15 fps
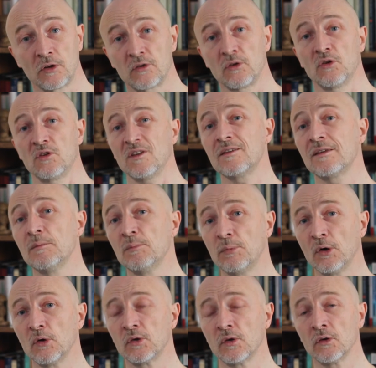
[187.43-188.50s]
So you see, it's
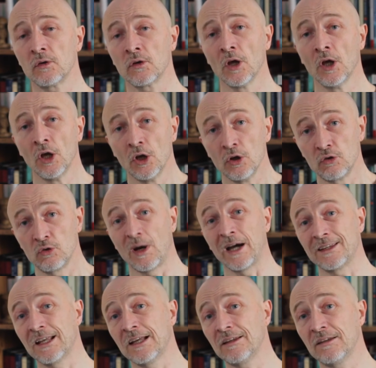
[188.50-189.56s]
important to
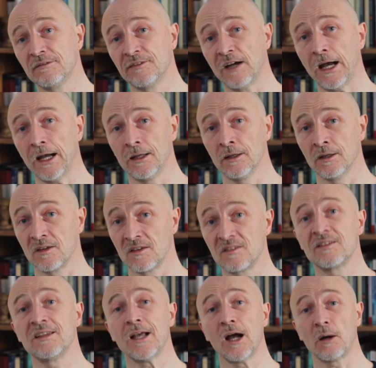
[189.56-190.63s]
identify
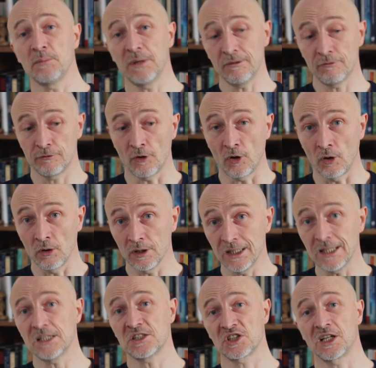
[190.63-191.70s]
CRB for
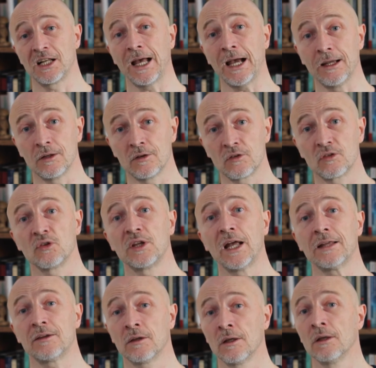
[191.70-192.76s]
each client so
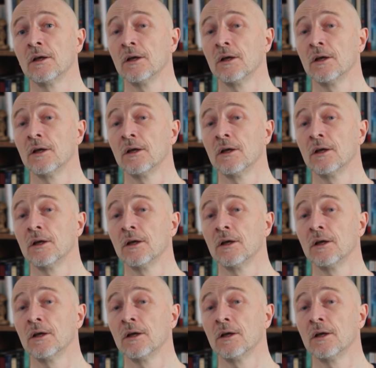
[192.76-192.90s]
that